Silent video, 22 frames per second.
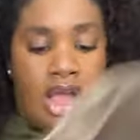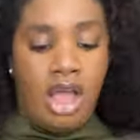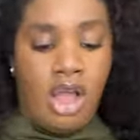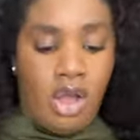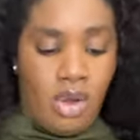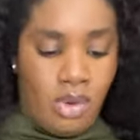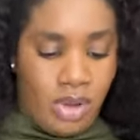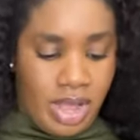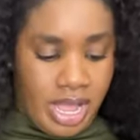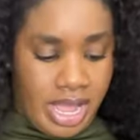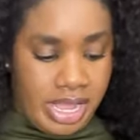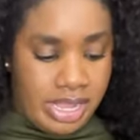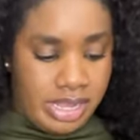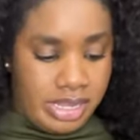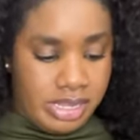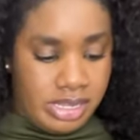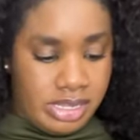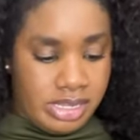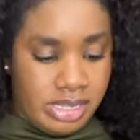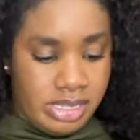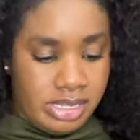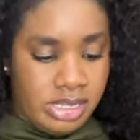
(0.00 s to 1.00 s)
Okay.
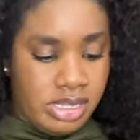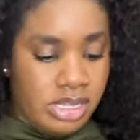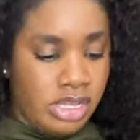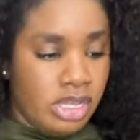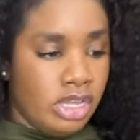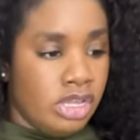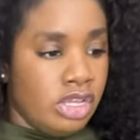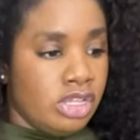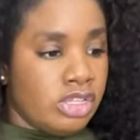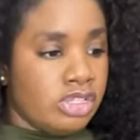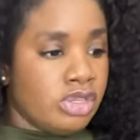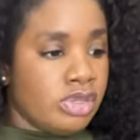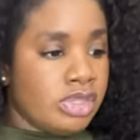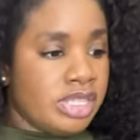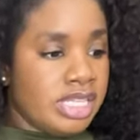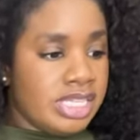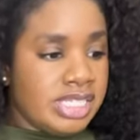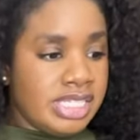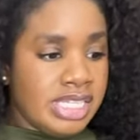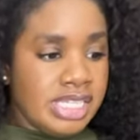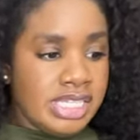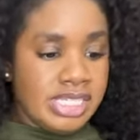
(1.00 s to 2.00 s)
So
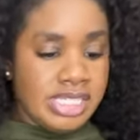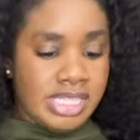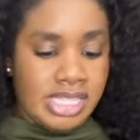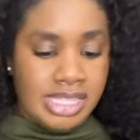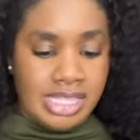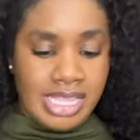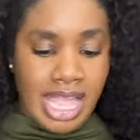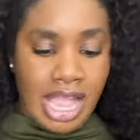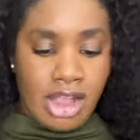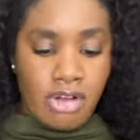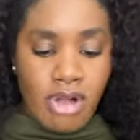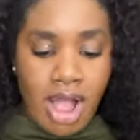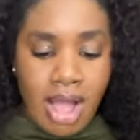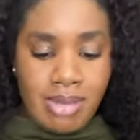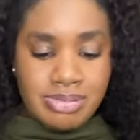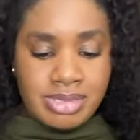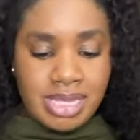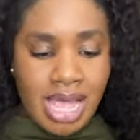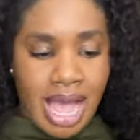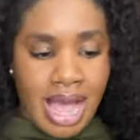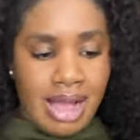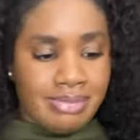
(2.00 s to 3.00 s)
this is that crop
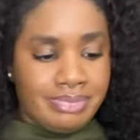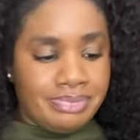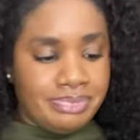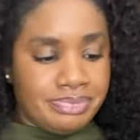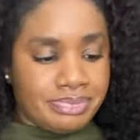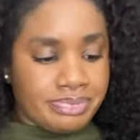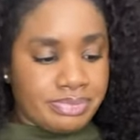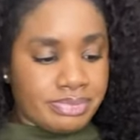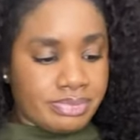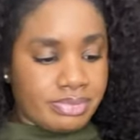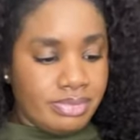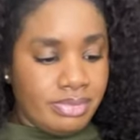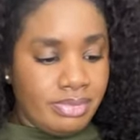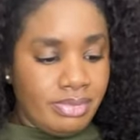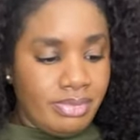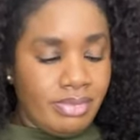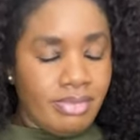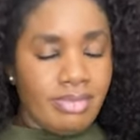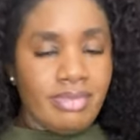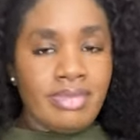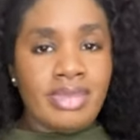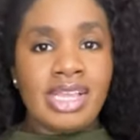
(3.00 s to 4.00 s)
top
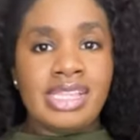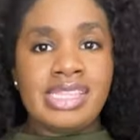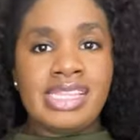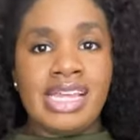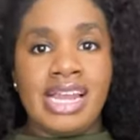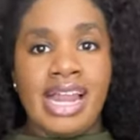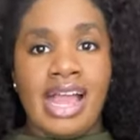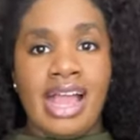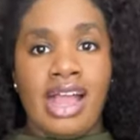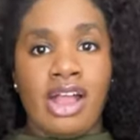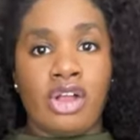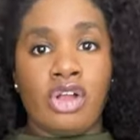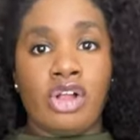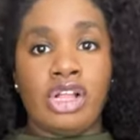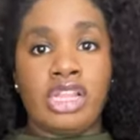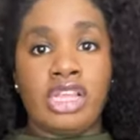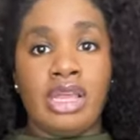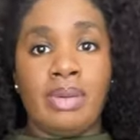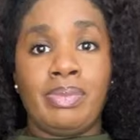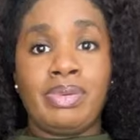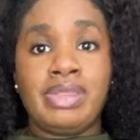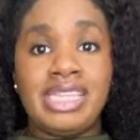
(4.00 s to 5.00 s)
that I had
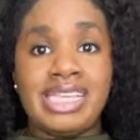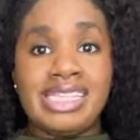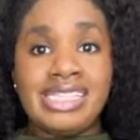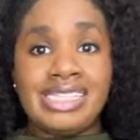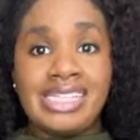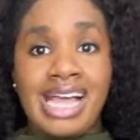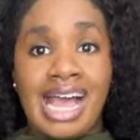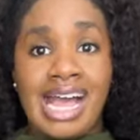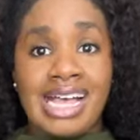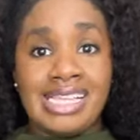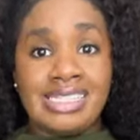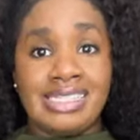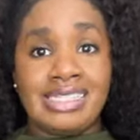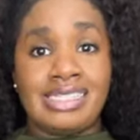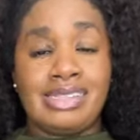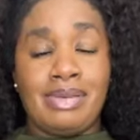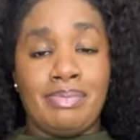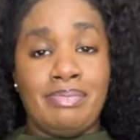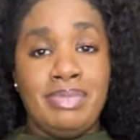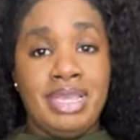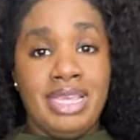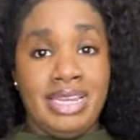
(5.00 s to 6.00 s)
earlier. But this size is a
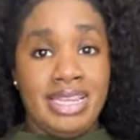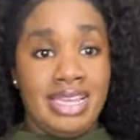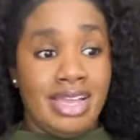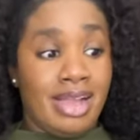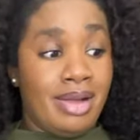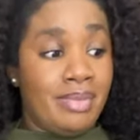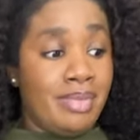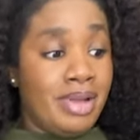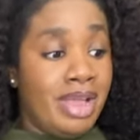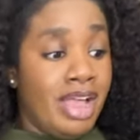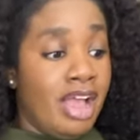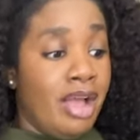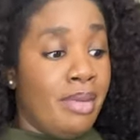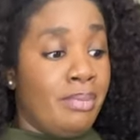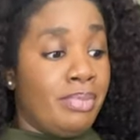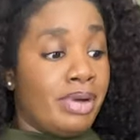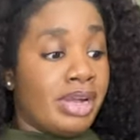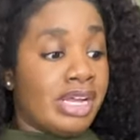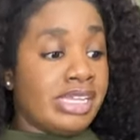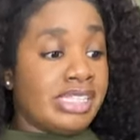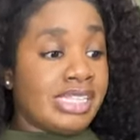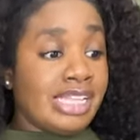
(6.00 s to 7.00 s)
medium.
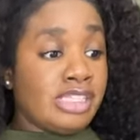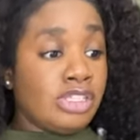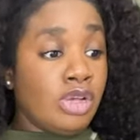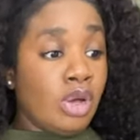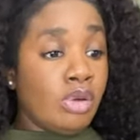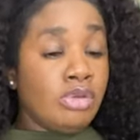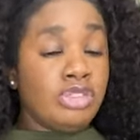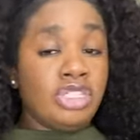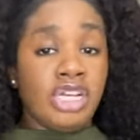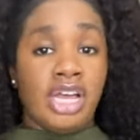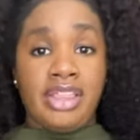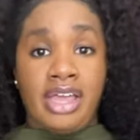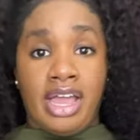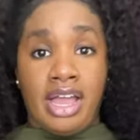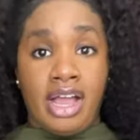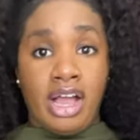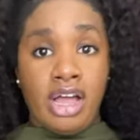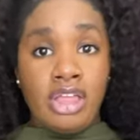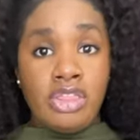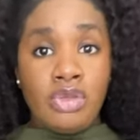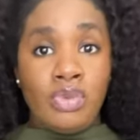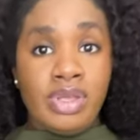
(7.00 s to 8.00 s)
Because I told y'all that
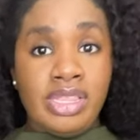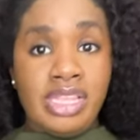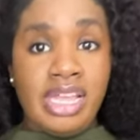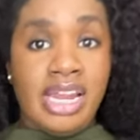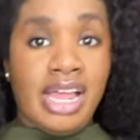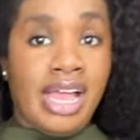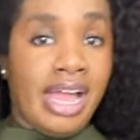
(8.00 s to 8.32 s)
other one that I